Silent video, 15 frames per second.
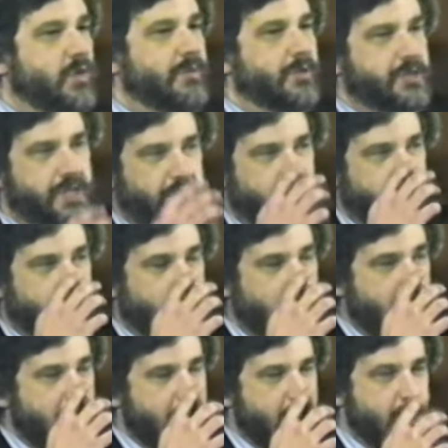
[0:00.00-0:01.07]
One
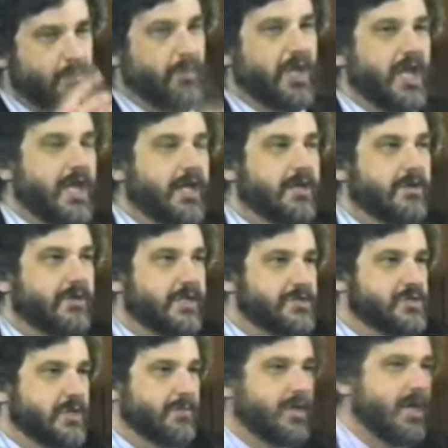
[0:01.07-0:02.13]
particular blend that some